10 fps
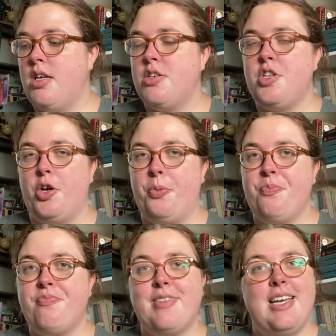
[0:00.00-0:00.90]
So
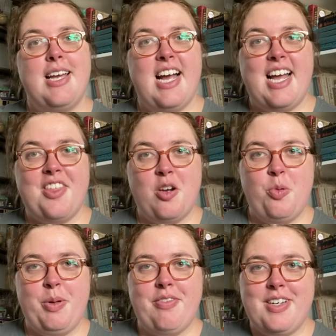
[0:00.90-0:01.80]
I thought it would
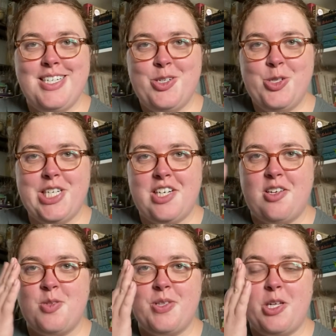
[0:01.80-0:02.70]
be fun to share
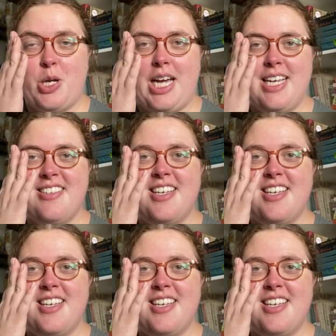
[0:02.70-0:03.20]
those with you guys.